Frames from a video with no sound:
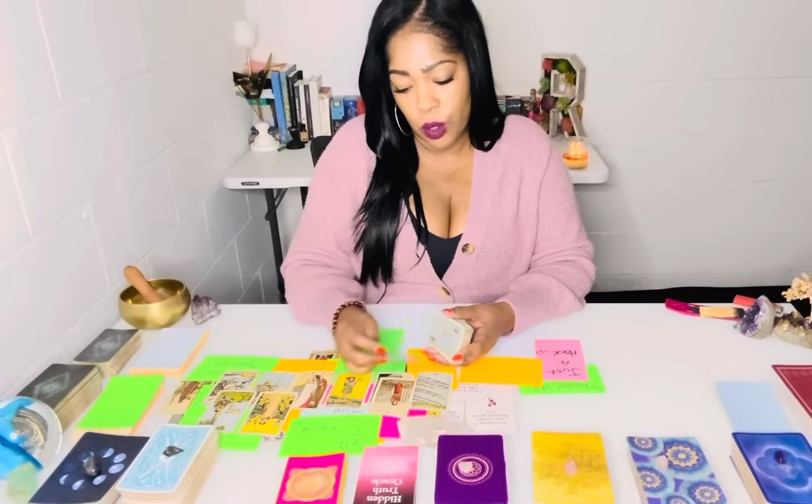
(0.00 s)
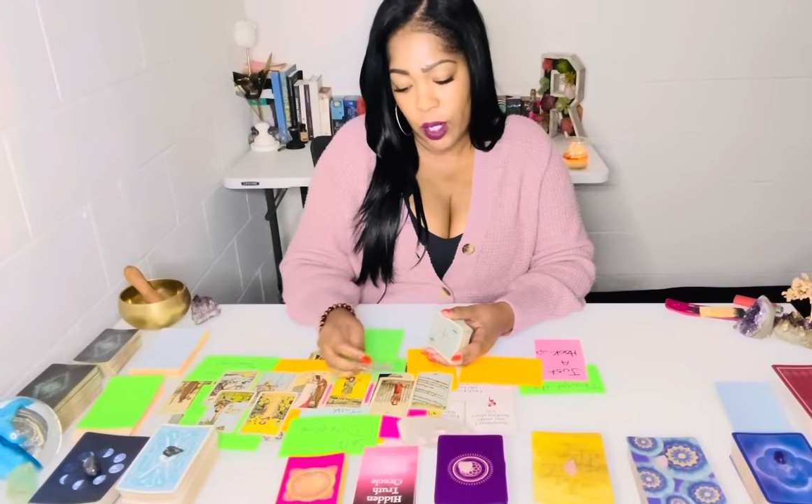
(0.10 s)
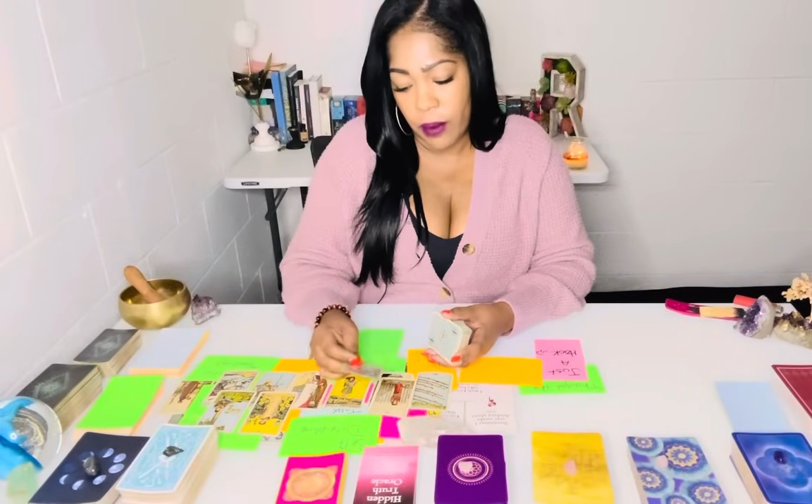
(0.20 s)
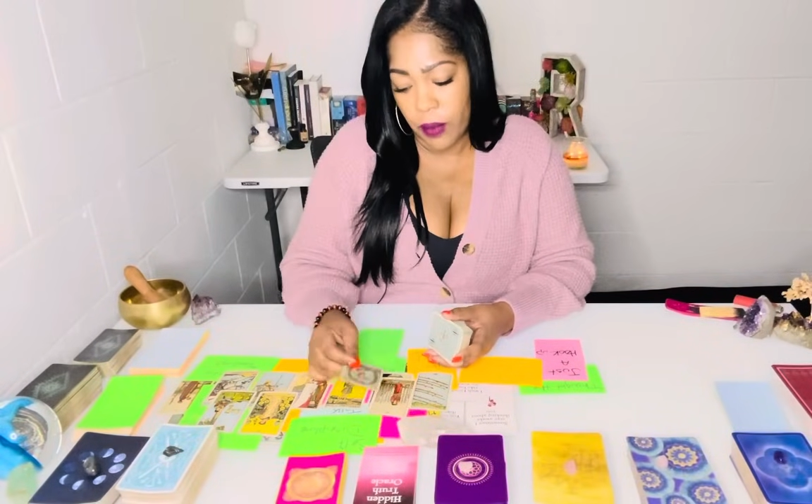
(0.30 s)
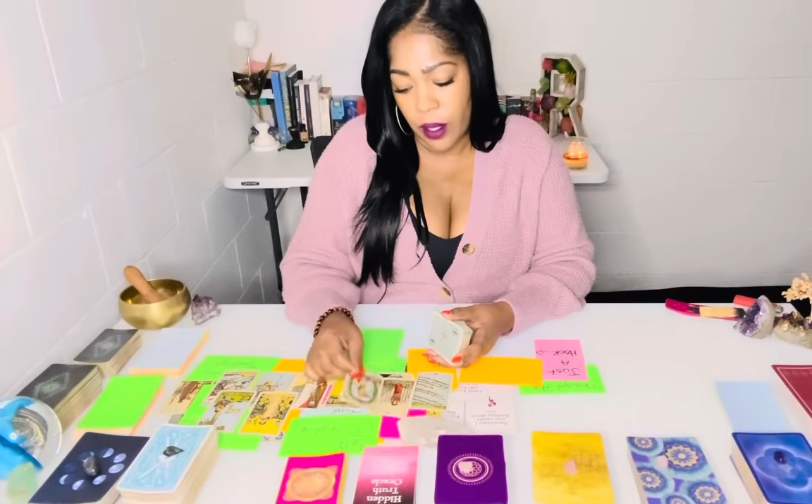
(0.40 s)

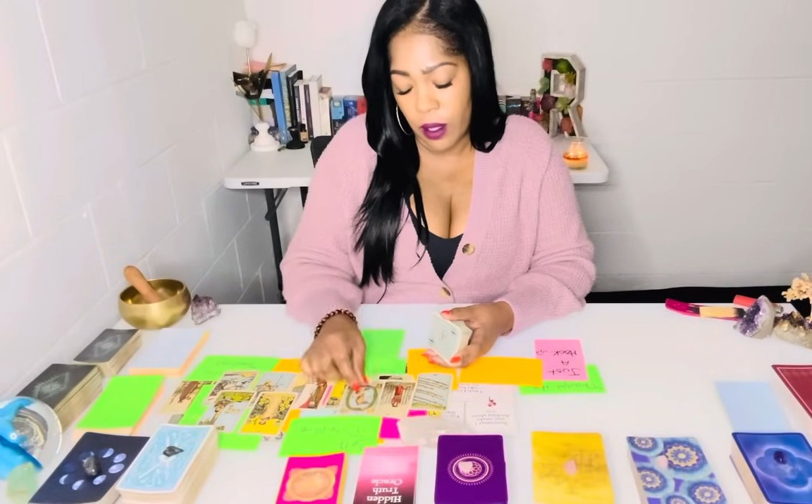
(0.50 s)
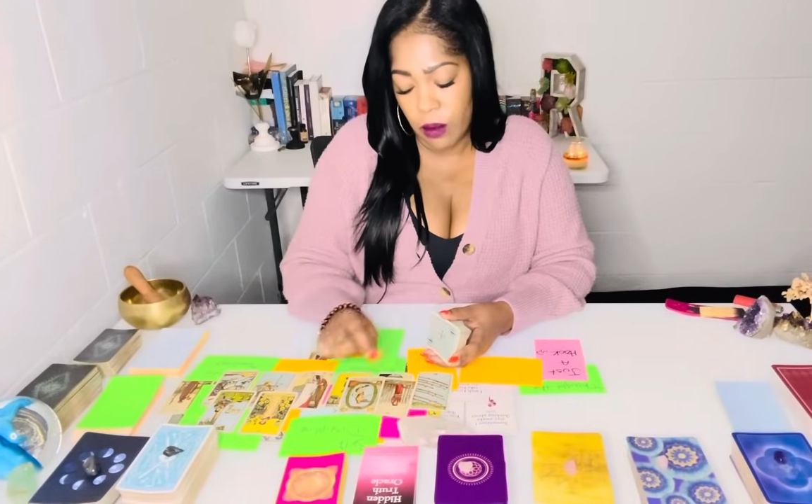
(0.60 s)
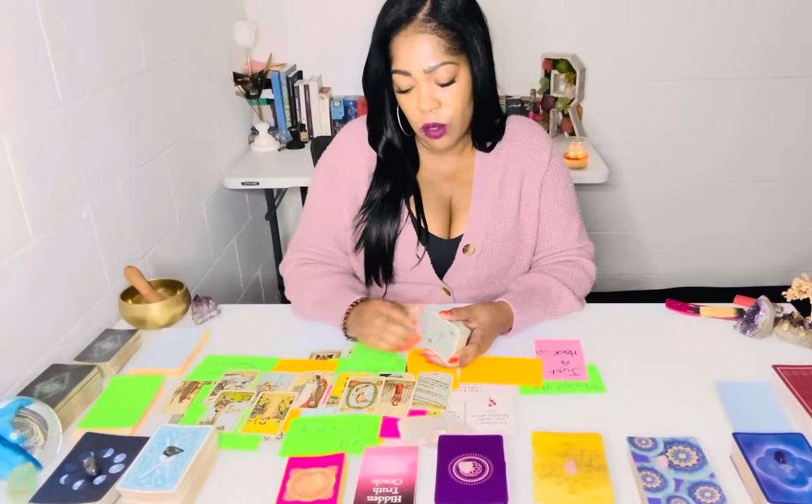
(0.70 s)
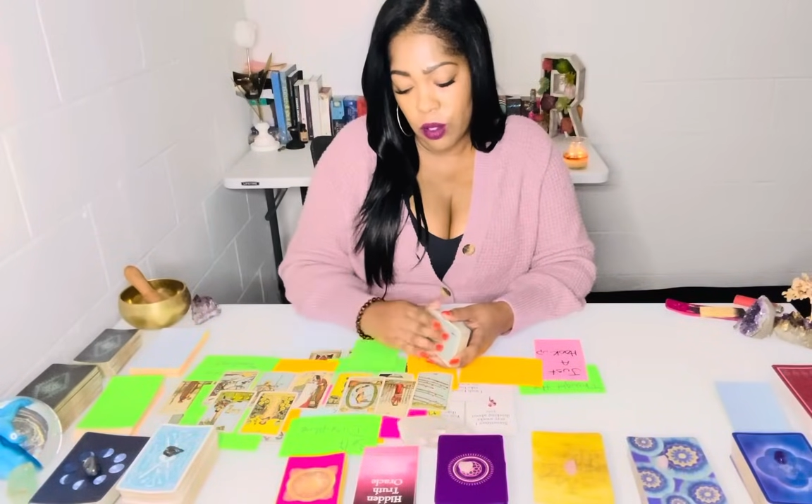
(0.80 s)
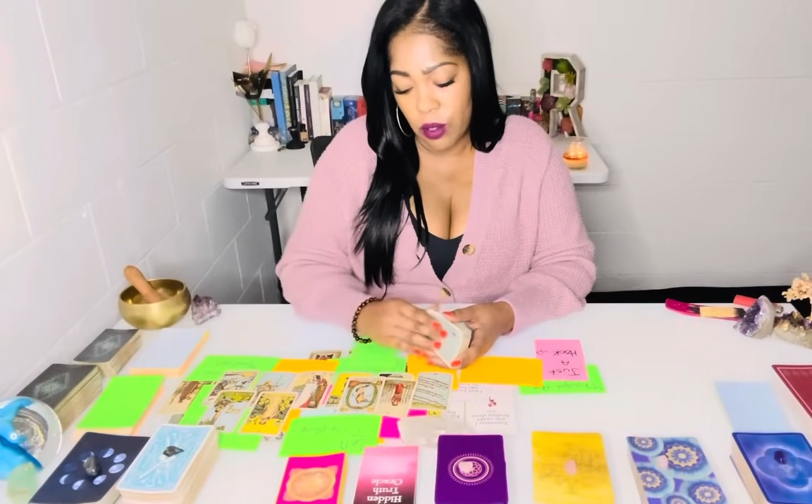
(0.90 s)
trap when it
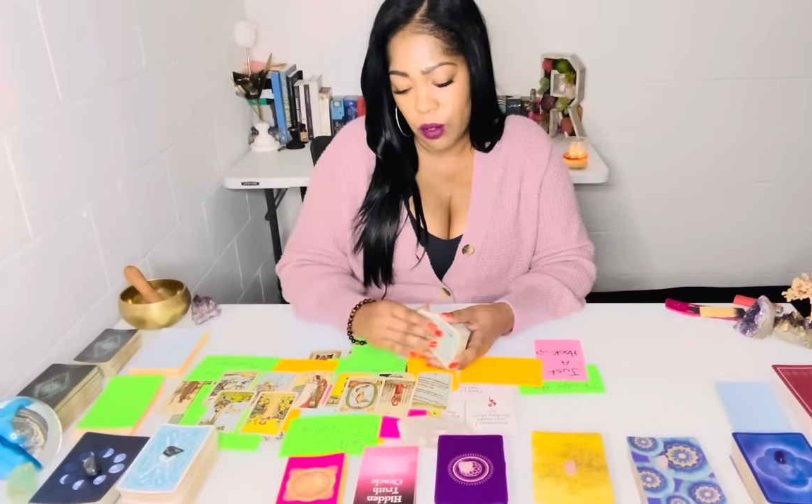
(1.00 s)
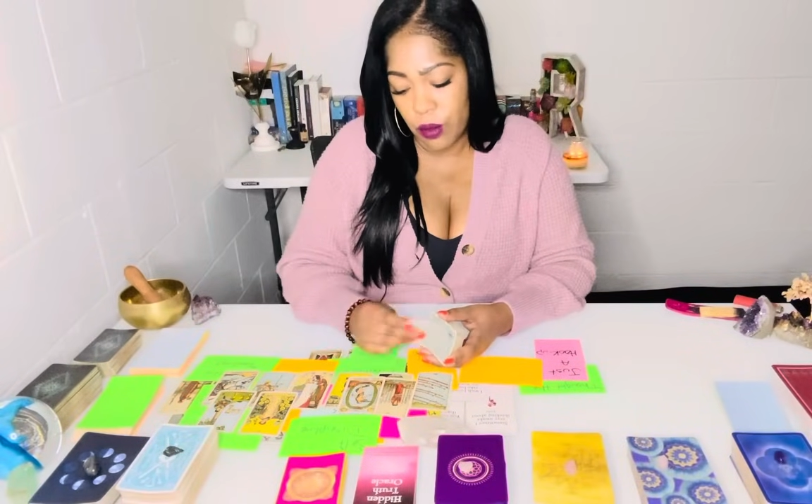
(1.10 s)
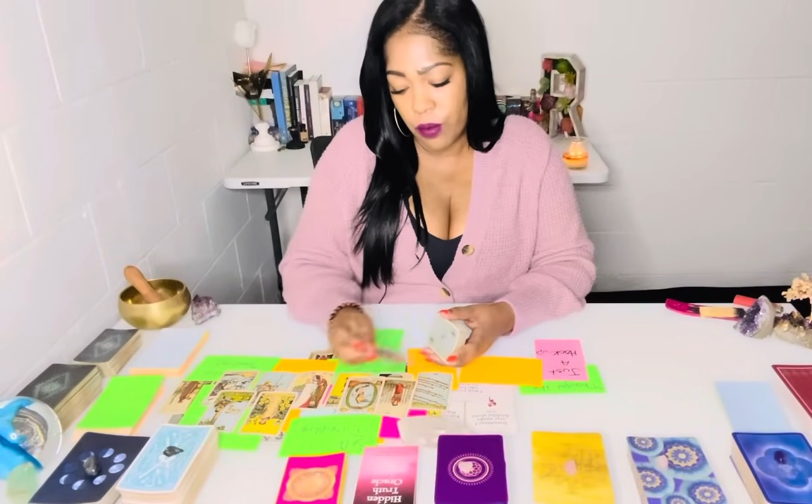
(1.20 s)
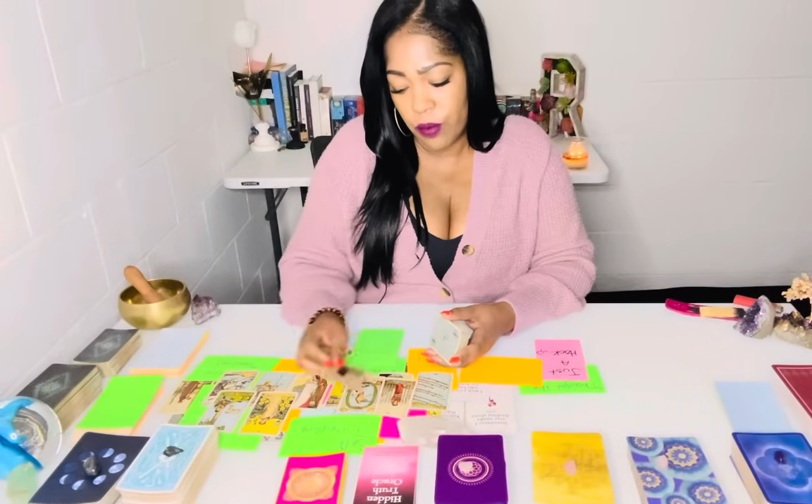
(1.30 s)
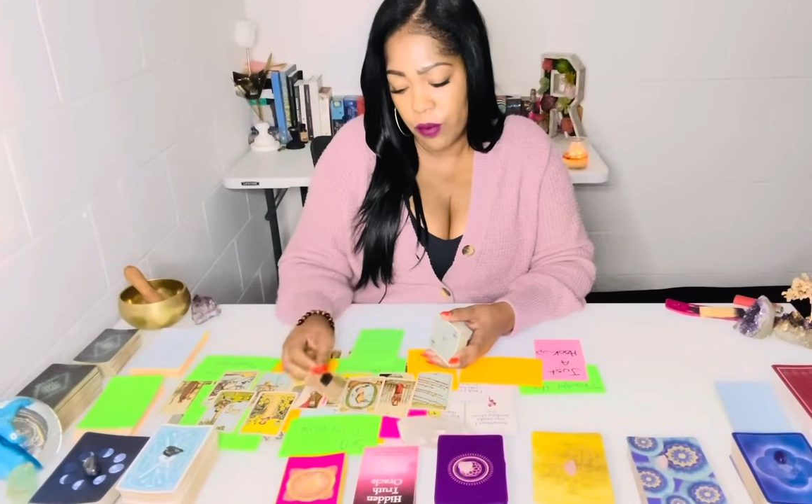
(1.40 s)
comes to you,